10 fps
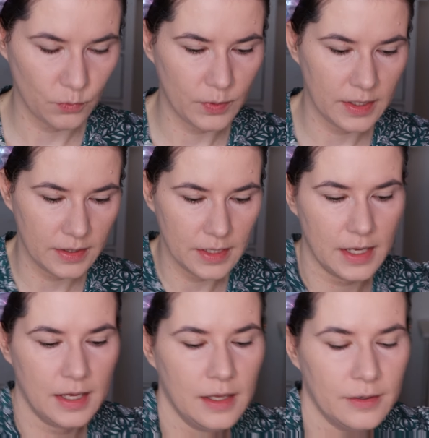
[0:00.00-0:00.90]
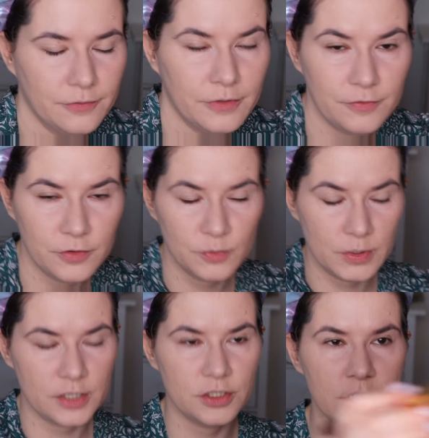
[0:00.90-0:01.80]
with a fluffier
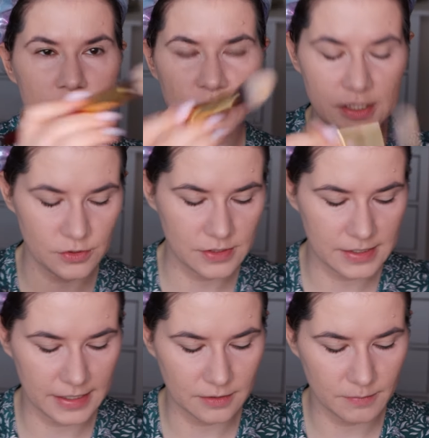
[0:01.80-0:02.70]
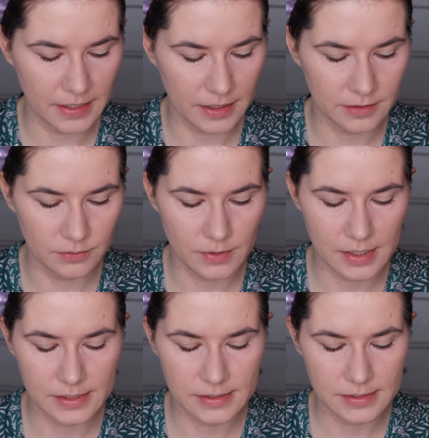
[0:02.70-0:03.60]
brush ju just to set my under
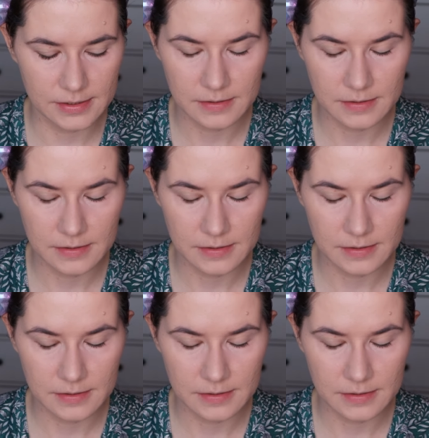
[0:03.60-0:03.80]
eyes